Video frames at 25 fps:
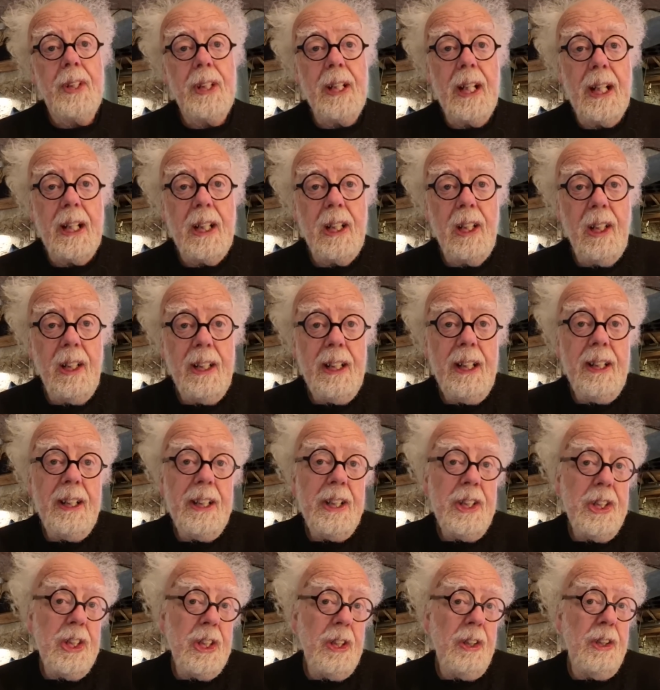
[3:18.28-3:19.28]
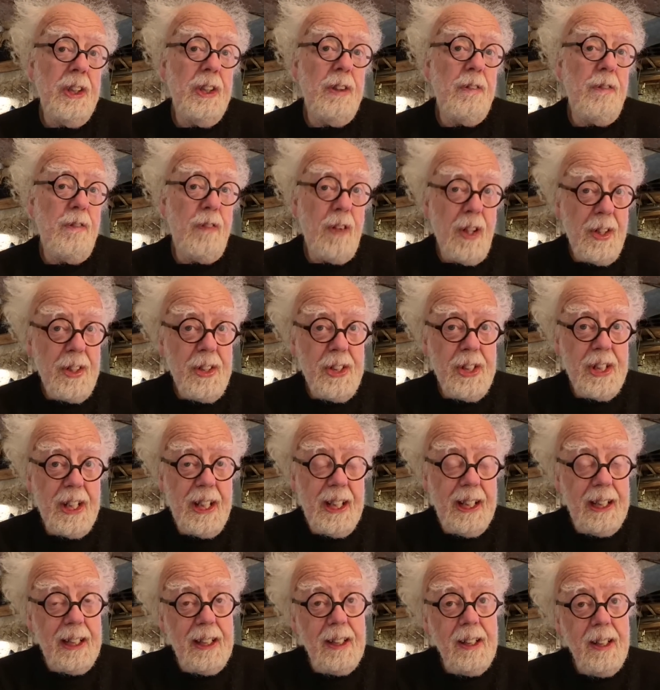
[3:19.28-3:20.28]
that clearly shows
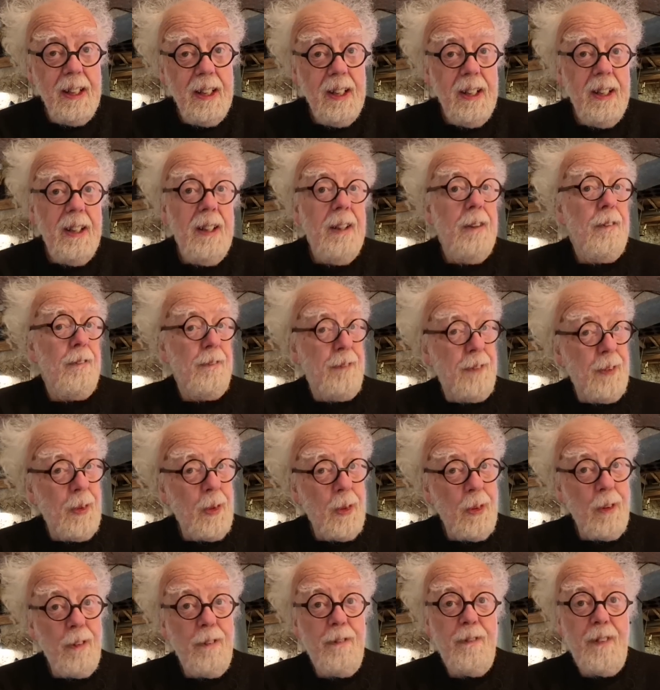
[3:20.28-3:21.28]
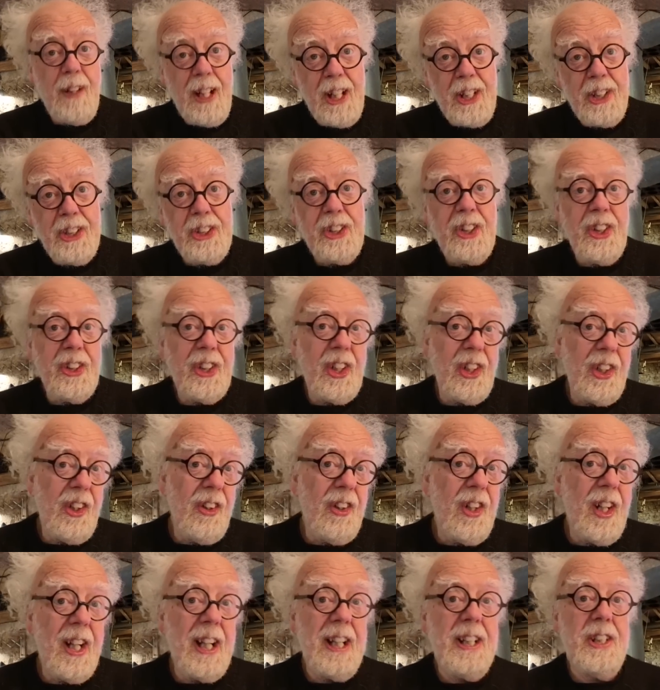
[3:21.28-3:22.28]
funding for faster
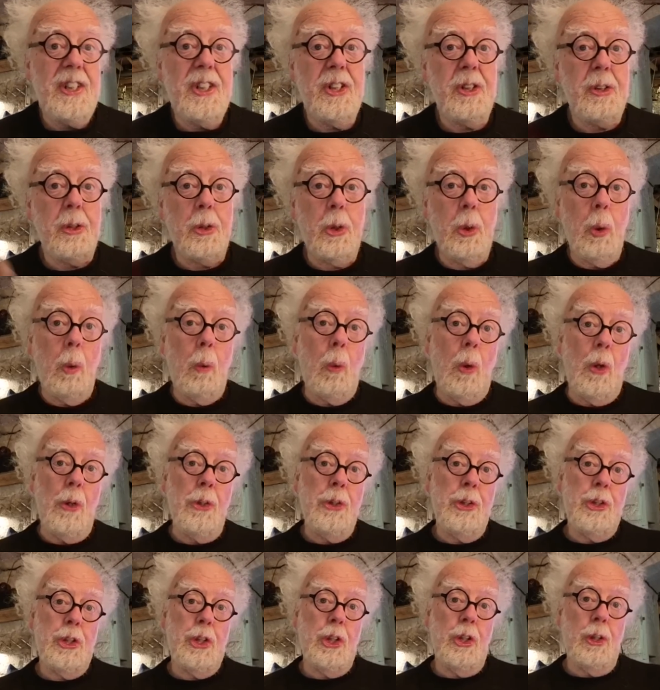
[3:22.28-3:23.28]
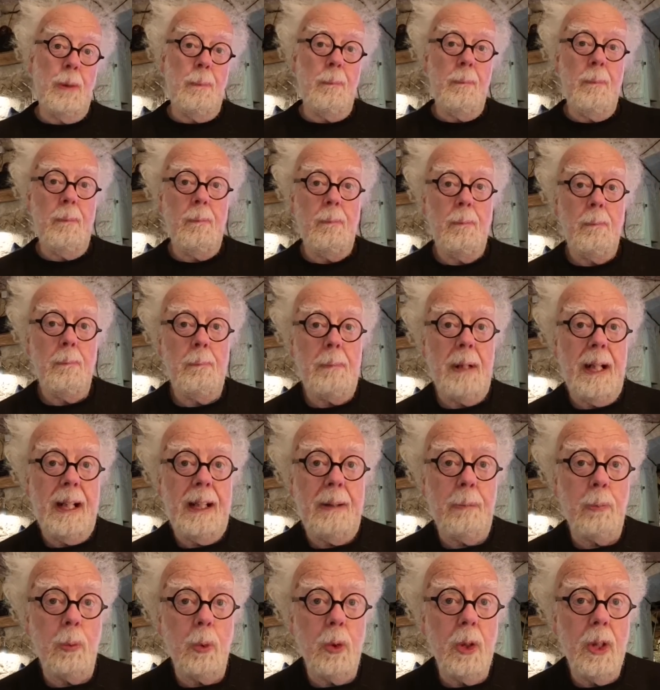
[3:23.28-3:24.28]
than light quantum,
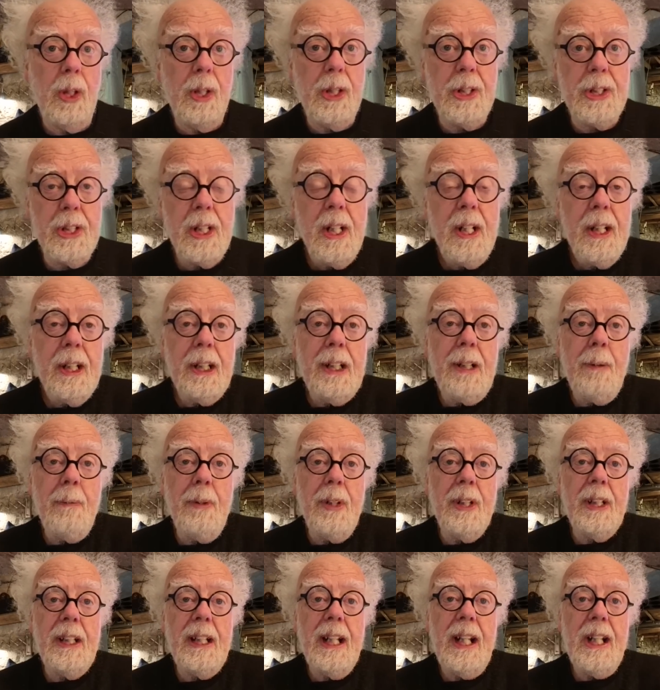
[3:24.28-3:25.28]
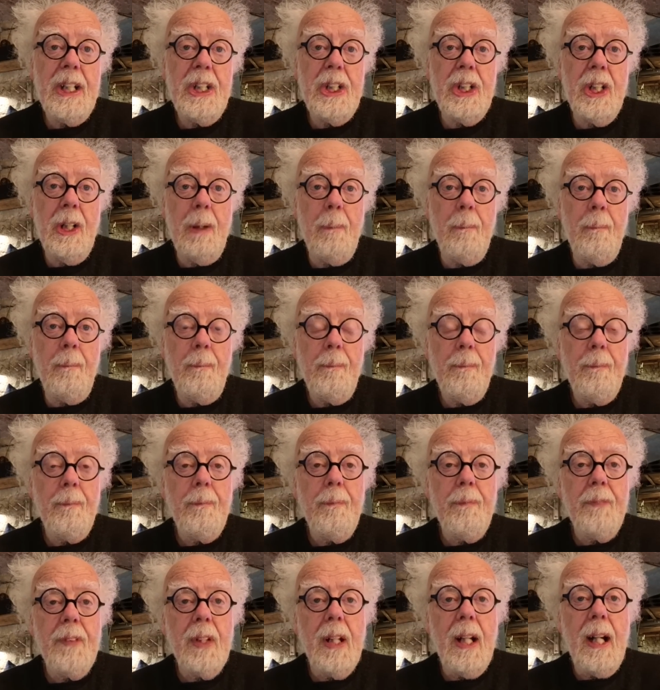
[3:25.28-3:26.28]
bad word, communication
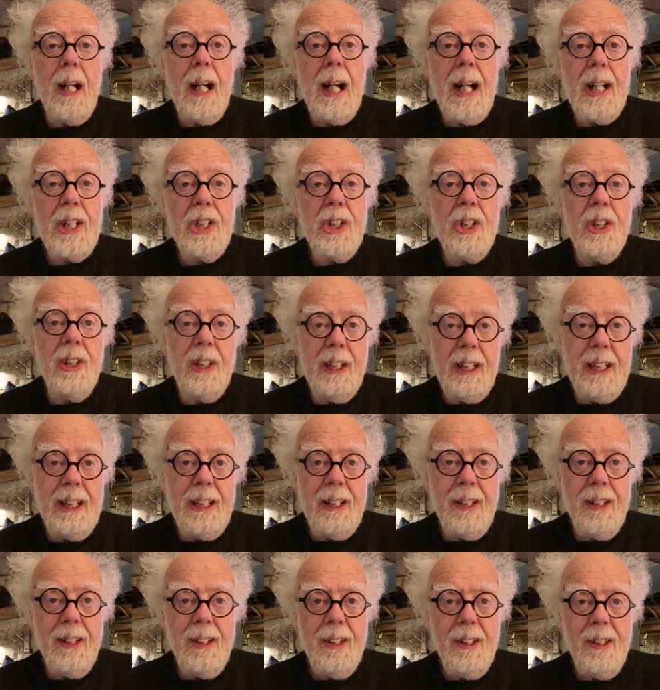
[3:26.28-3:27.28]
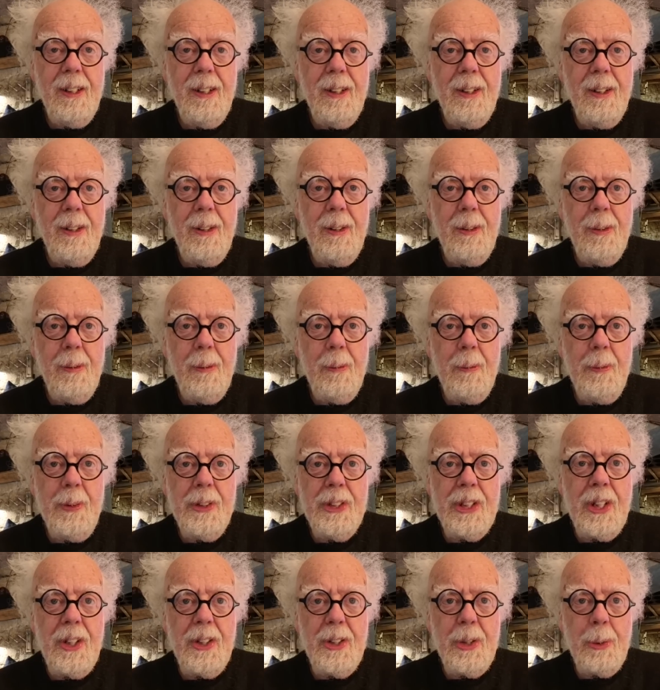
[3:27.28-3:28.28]
actually
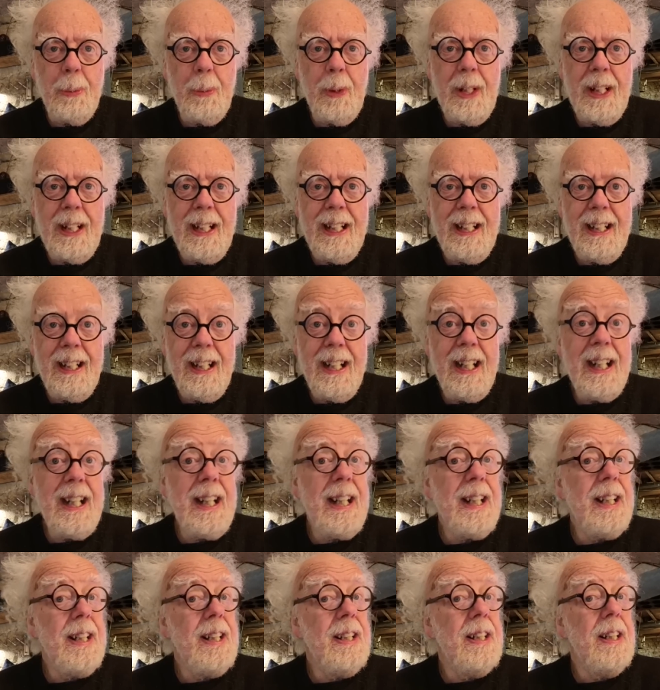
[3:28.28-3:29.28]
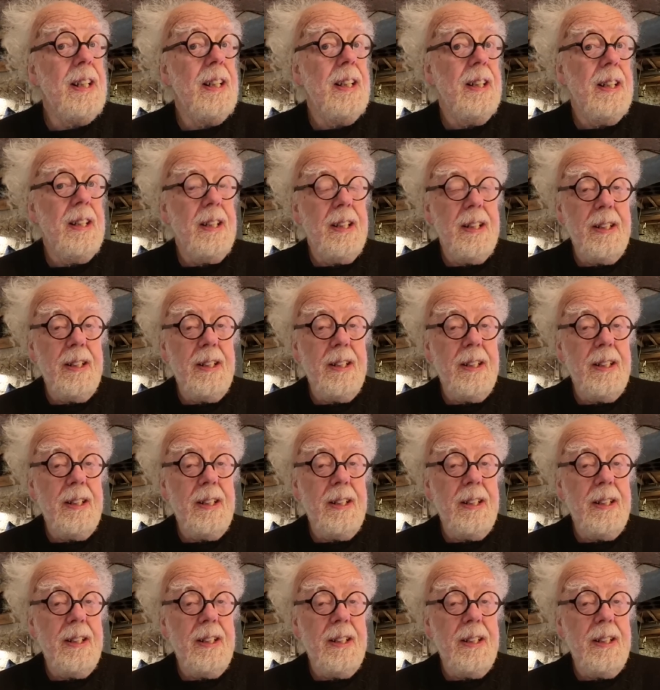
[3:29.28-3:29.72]
was underway in